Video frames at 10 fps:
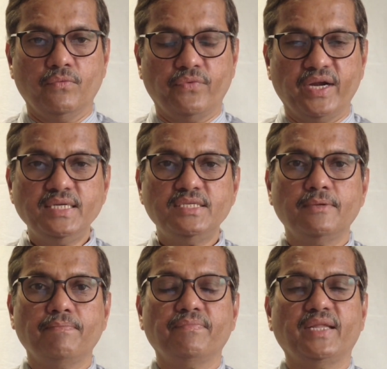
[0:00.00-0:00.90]
Friends,
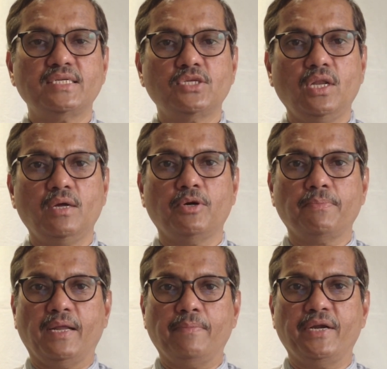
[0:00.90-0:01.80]
that's all
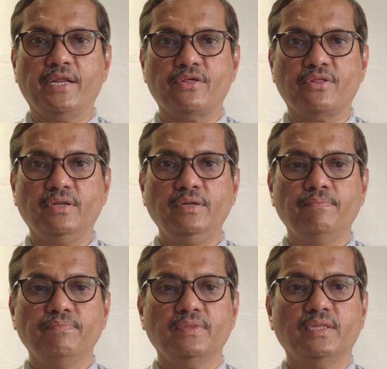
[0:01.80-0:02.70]
about palpitation.
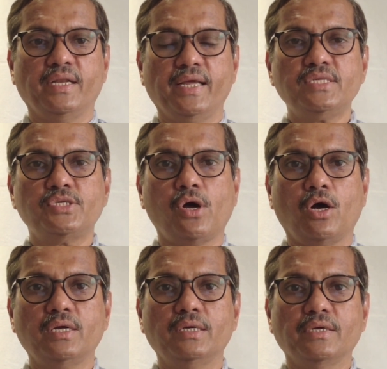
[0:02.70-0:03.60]
The next
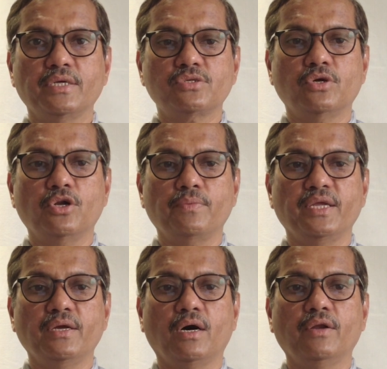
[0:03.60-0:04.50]
talk is going to
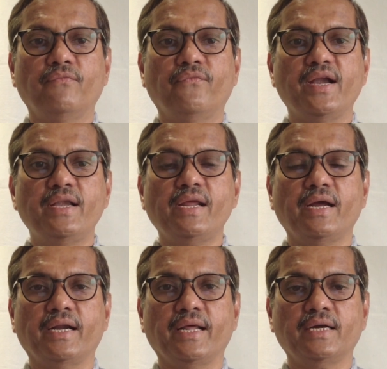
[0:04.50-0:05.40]
be on fainting
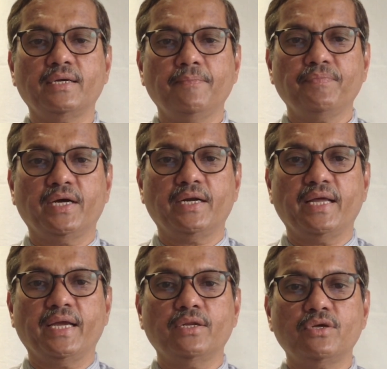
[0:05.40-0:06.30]
attack, a
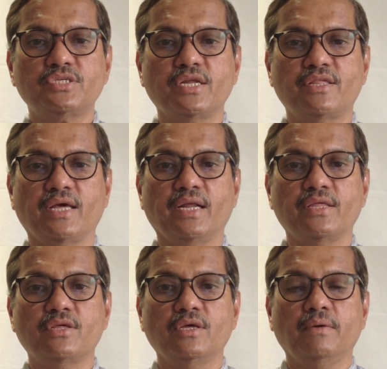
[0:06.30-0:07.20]
diagnostic
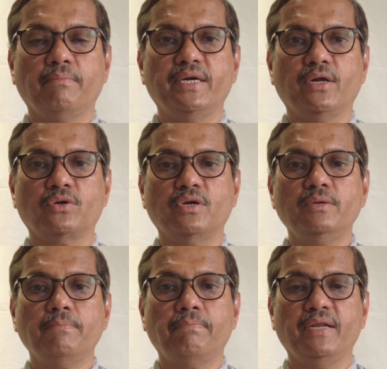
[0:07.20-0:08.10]
challenge by
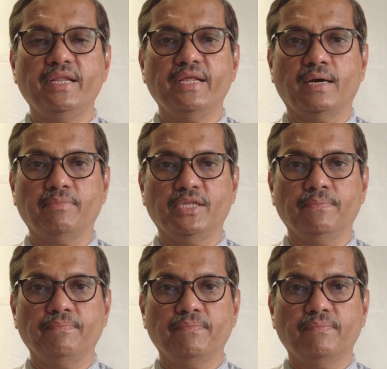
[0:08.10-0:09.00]
Dr. Palniraman.
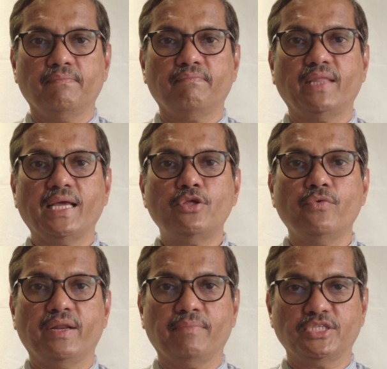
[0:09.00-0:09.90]
Thank you
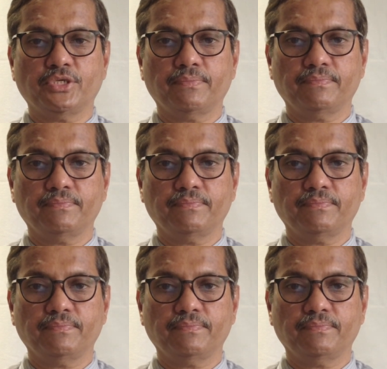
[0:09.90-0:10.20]
very much.